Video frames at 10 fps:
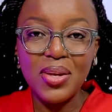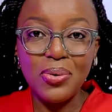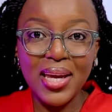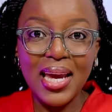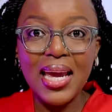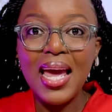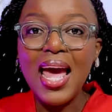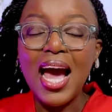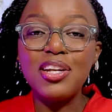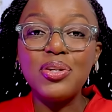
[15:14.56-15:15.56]
okay
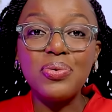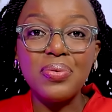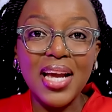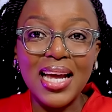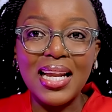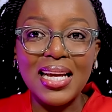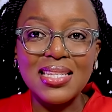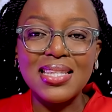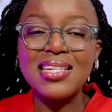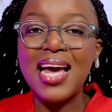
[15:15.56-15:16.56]
and you
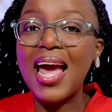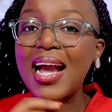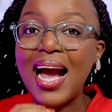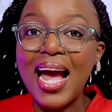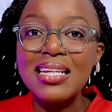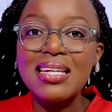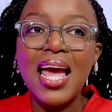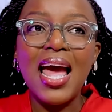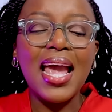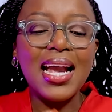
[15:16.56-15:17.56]
realize that i can't
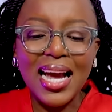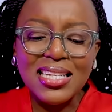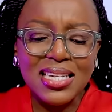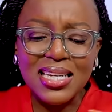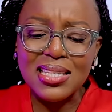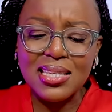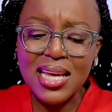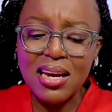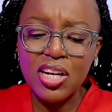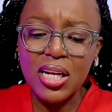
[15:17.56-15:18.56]
i can't
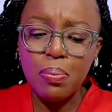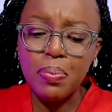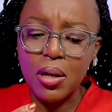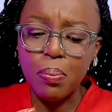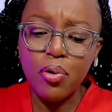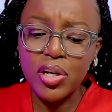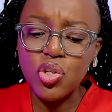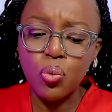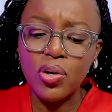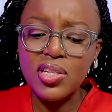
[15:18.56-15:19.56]
necessarily
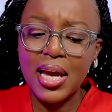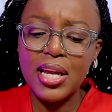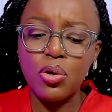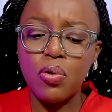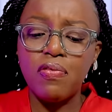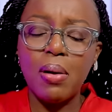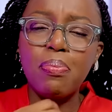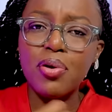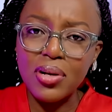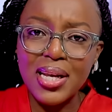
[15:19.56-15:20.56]
pinpoint what kind of a
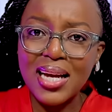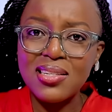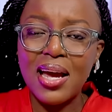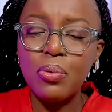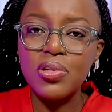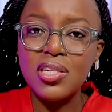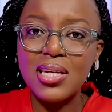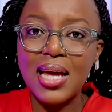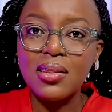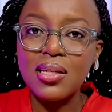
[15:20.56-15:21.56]
product i would
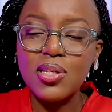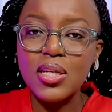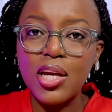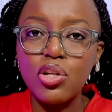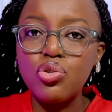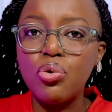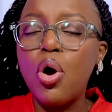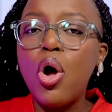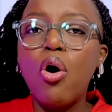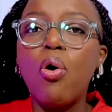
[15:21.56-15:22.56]
turn this into
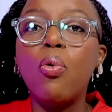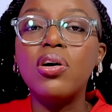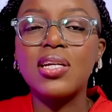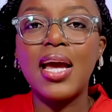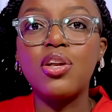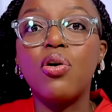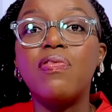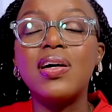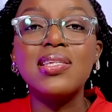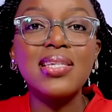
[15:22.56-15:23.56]
or what kind
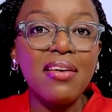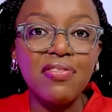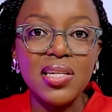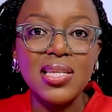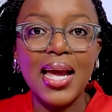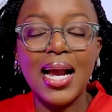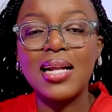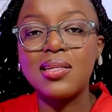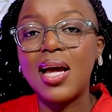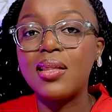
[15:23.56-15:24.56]
of a service i
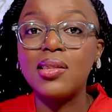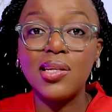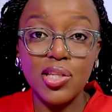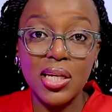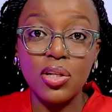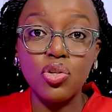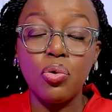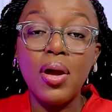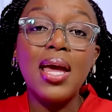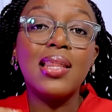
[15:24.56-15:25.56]
can turn this
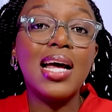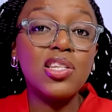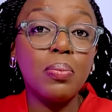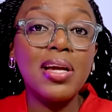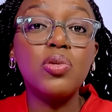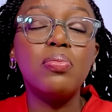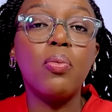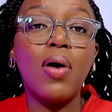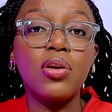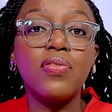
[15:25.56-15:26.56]
into that might be
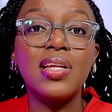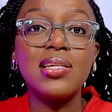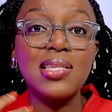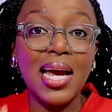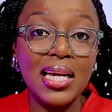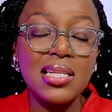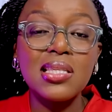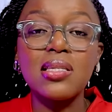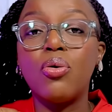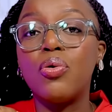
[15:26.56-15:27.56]
one of the
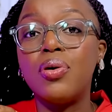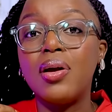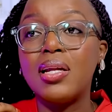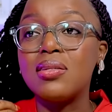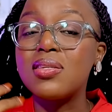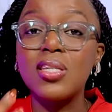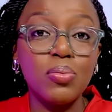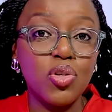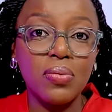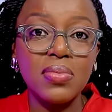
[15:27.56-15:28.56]
signs or and
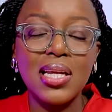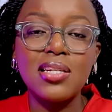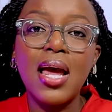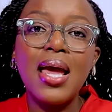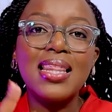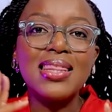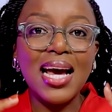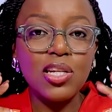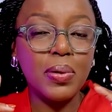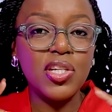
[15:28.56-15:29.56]
symptoms that
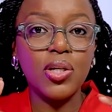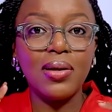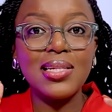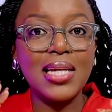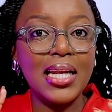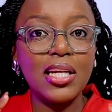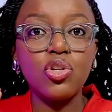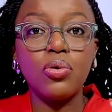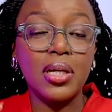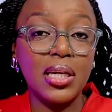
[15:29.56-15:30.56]
that particular
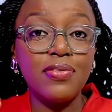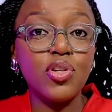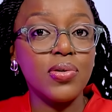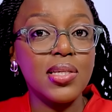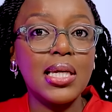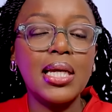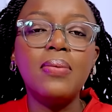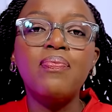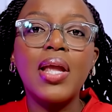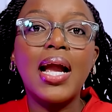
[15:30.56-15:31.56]
talent or gift or
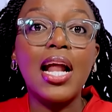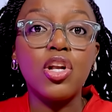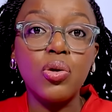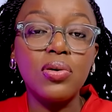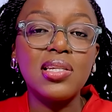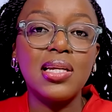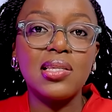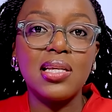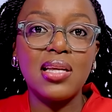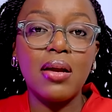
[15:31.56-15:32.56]
skill cannot
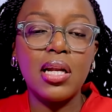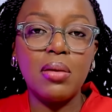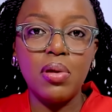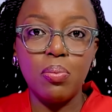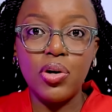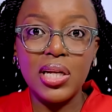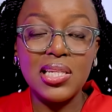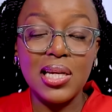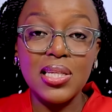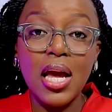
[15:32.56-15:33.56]
necessarily be
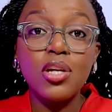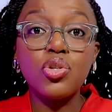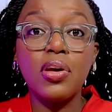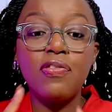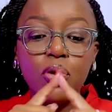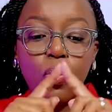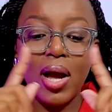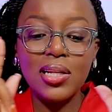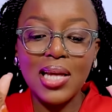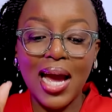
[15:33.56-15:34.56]
monetized so if you
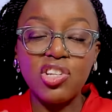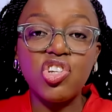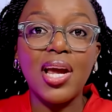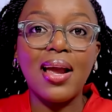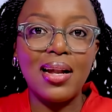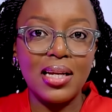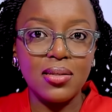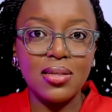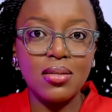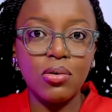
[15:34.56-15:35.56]
want a
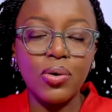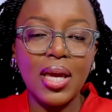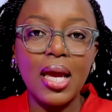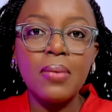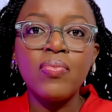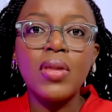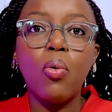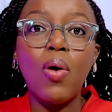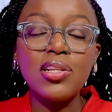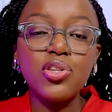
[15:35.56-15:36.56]
checklist okay
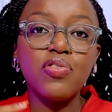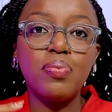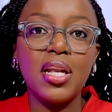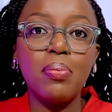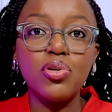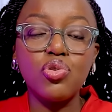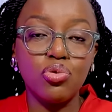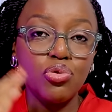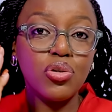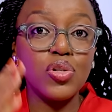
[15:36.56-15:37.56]
once you've been able to
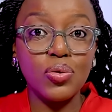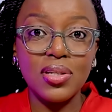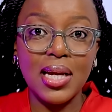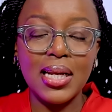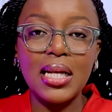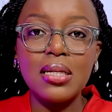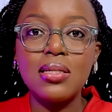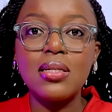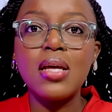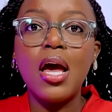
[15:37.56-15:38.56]
do your SWOT
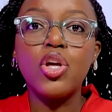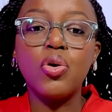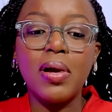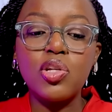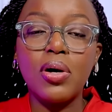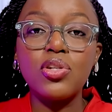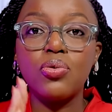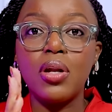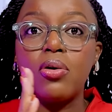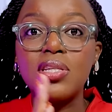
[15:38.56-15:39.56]
analysis, you might want
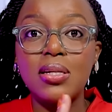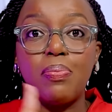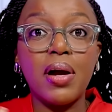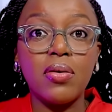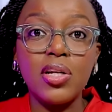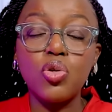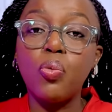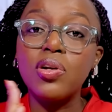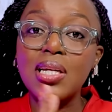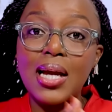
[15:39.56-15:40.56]
to now separate
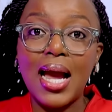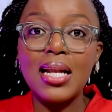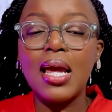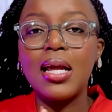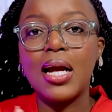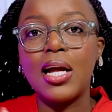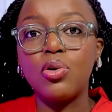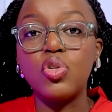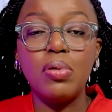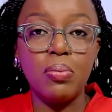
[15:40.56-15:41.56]
what can and
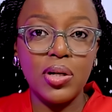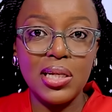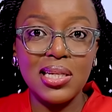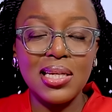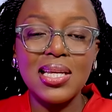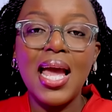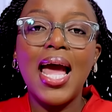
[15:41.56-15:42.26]
cannot be monetized.